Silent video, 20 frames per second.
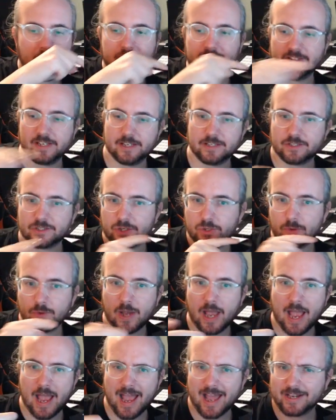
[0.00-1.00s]
and these two
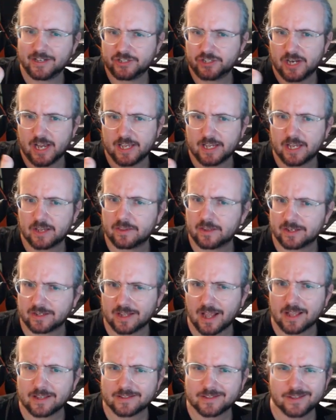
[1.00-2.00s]
handshake. I think
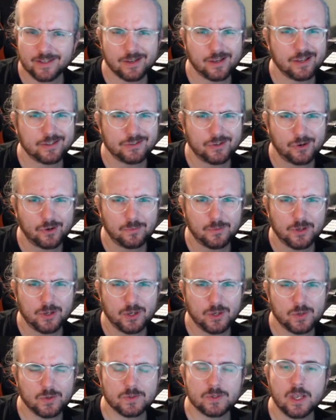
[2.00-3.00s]
that's a term you
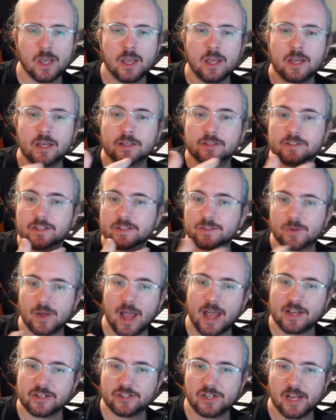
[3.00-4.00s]
can use. These two
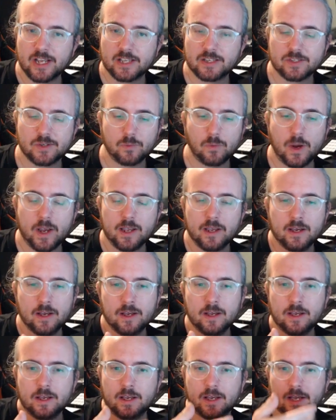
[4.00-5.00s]
handshake in some way,
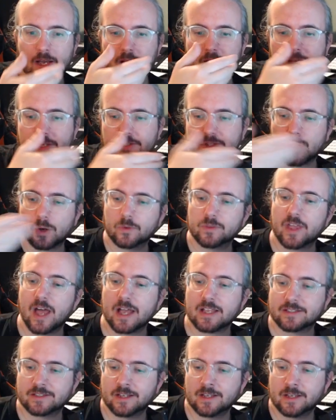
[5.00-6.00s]
so
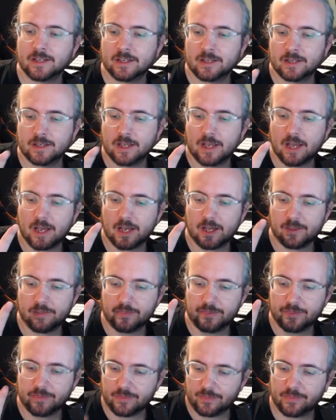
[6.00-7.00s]
that
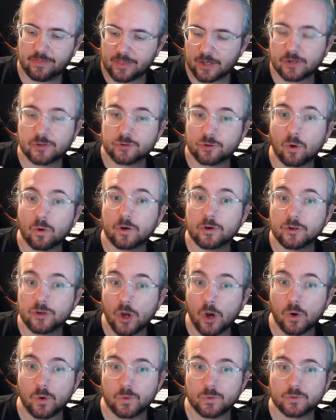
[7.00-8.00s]
the controller
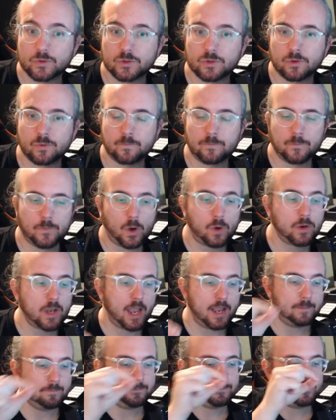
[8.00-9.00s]
knows,
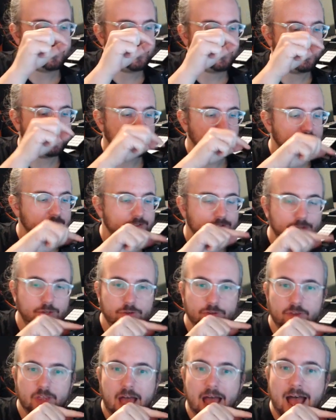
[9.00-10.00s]
okay, this
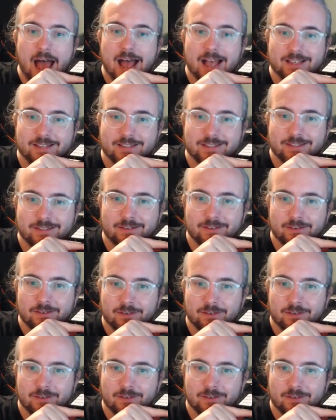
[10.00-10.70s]
synth has